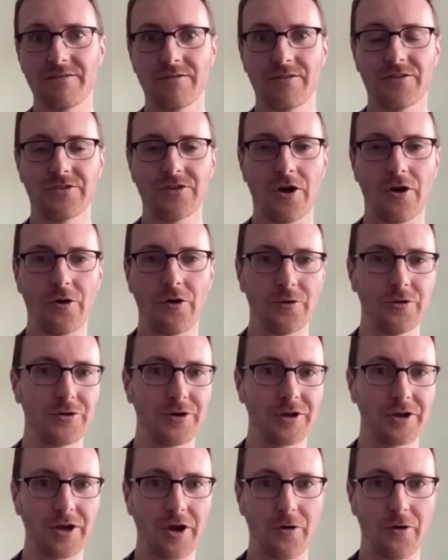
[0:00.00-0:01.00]
So you
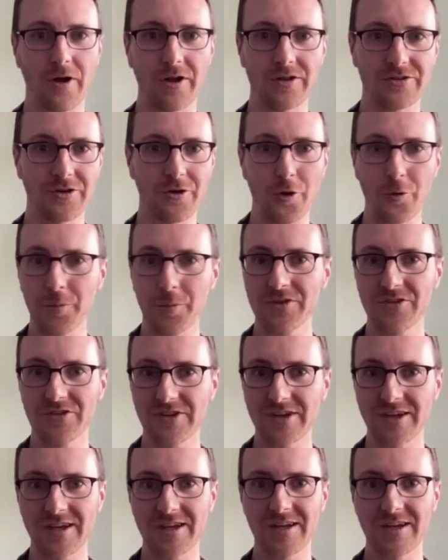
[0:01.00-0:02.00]
can go on to
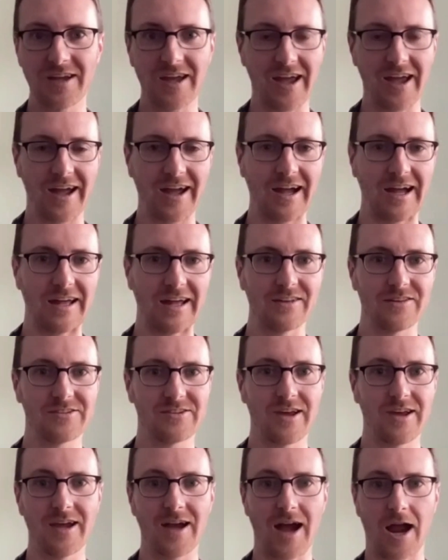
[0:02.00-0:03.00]
OpenSea and say,